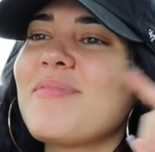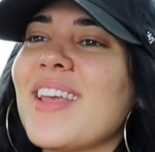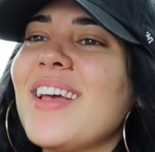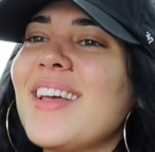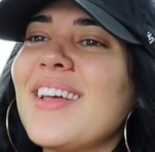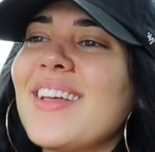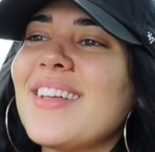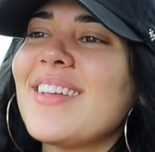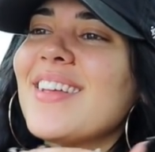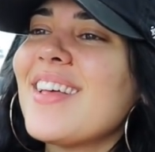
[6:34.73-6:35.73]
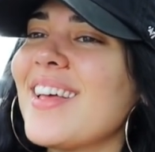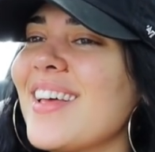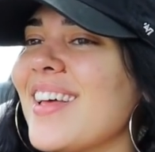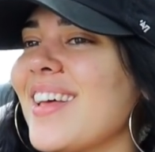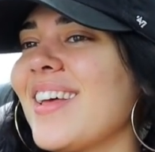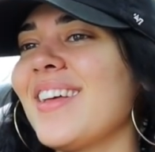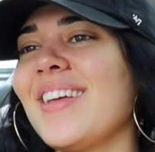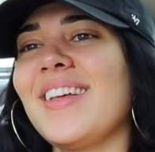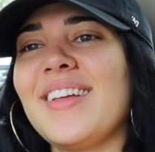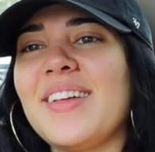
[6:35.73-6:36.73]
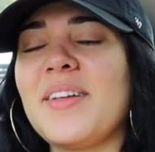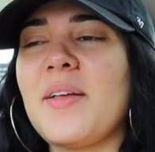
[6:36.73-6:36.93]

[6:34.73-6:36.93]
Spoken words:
This person isn't speaking.